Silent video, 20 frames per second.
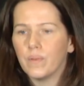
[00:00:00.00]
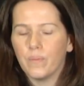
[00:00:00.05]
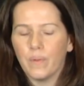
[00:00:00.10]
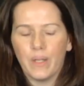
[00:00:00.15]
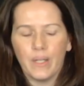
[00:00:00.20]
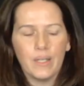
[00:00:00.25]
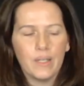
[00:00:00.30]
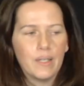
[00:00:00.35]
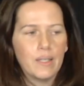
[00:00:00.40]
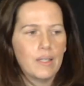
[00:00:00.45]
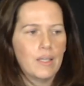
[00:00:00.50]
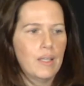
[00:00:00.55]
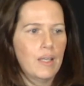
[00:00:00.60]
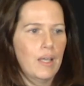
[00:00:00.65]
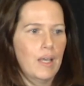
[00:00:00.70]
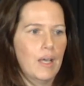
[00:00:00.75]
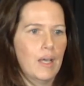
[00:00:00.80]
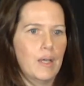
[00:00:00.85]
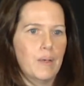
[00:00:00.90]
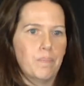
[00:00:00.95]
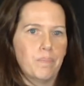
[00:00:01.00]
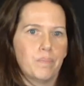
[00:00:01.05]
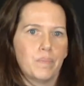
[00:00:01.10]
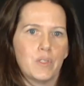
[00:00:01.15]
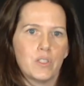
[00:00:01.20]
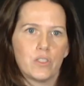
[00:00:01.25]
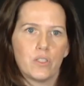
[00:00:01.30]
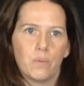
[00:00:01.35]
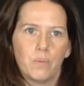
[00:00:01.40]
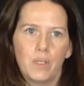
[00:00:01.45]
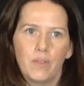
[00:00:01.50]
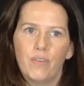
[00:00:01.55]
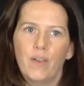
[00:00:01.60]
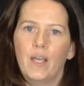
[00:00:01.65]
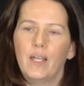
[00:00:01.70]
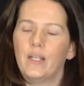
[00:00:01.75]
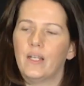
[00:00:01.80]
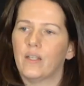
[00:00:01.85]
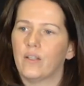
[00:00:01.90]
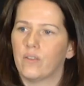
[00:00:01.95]
Right. Um, so we've
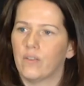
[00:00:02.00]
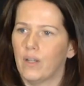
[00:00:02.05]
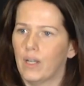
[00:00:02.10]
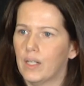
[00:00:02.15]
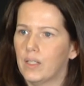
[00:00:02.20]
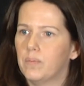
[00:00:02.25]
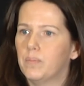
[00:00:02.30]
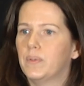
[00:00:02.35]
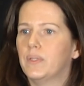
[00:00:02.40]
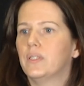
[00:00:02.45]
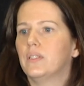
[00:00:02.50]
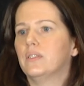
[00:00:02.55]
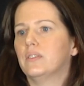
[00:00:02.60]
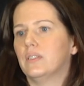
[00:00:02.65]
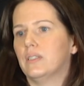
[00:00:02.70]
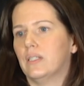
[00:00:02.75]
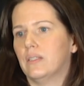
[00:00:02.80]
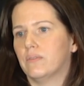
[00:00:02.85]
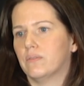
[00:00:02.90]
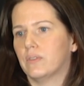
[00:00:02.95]
had incredible